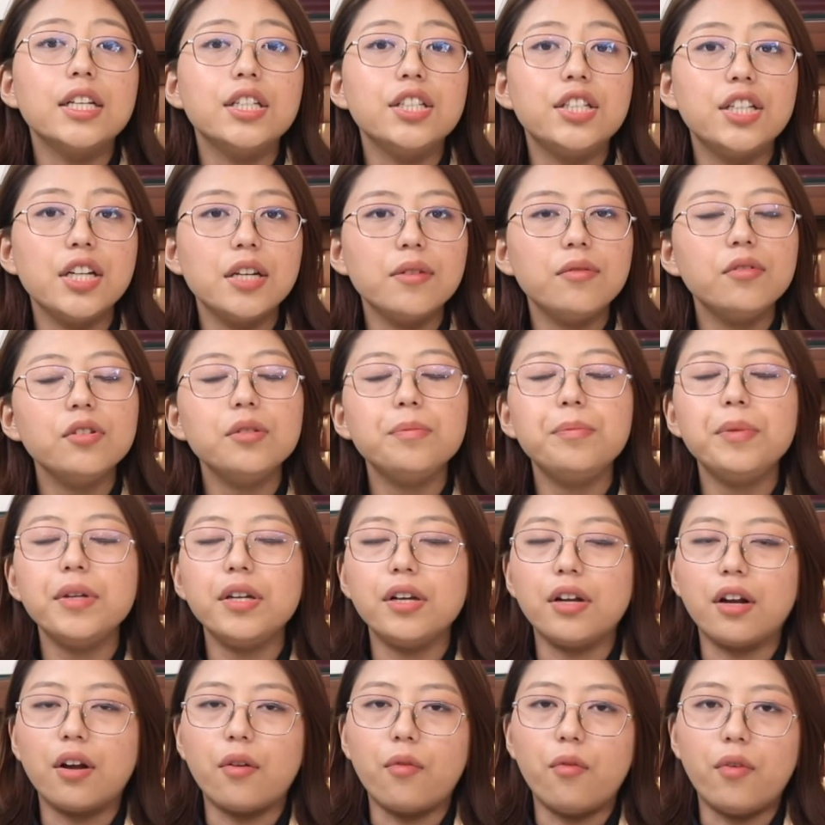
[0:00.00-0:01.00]
they would be
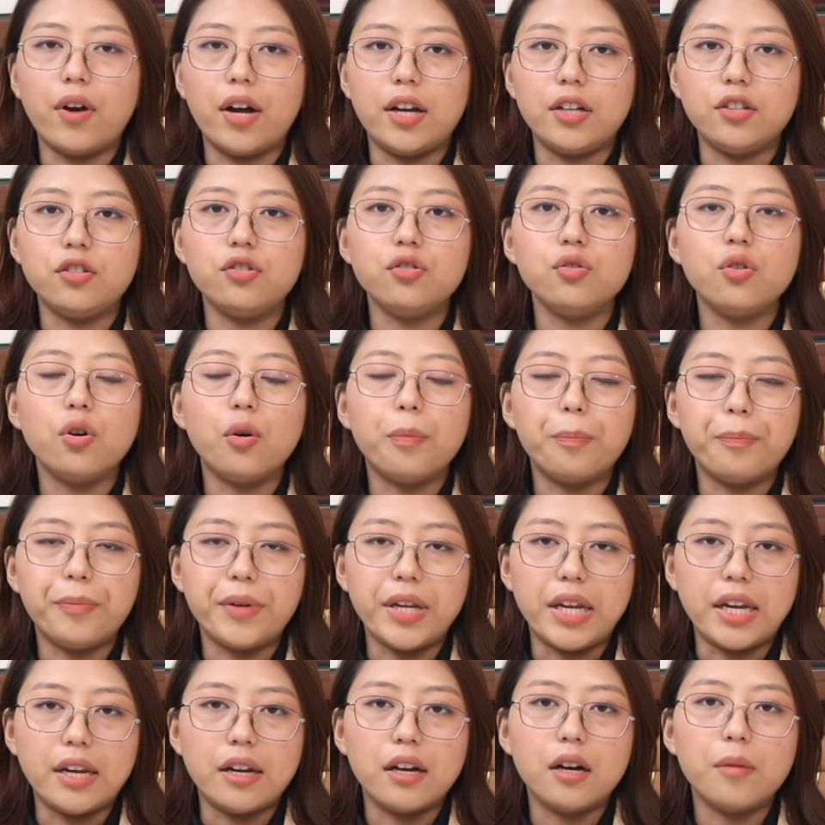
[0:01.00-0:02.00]
required to
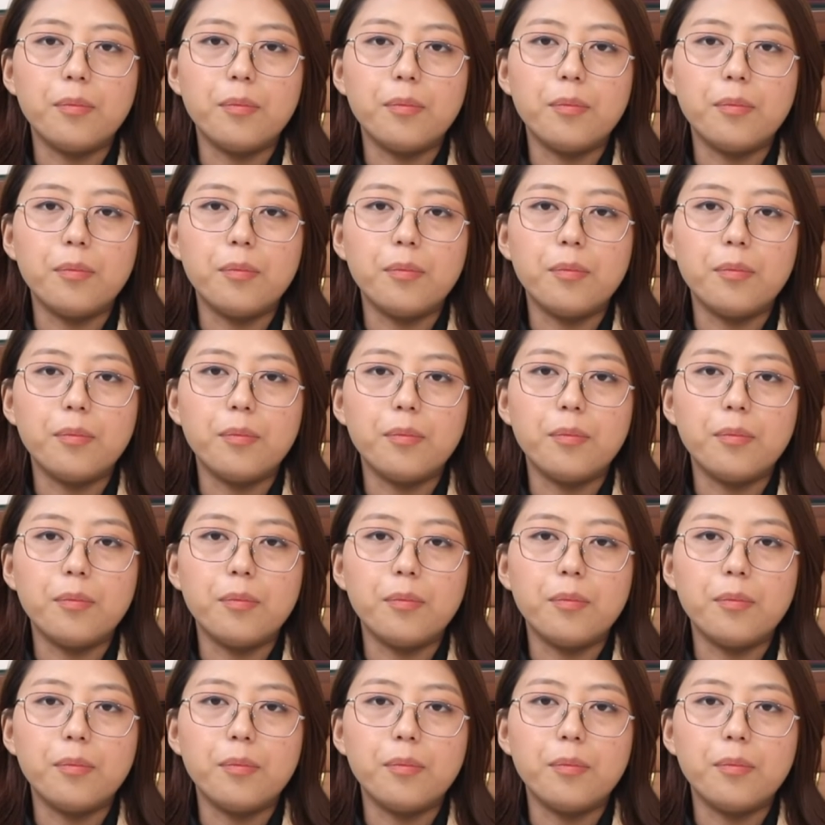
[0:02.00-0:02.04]
obtain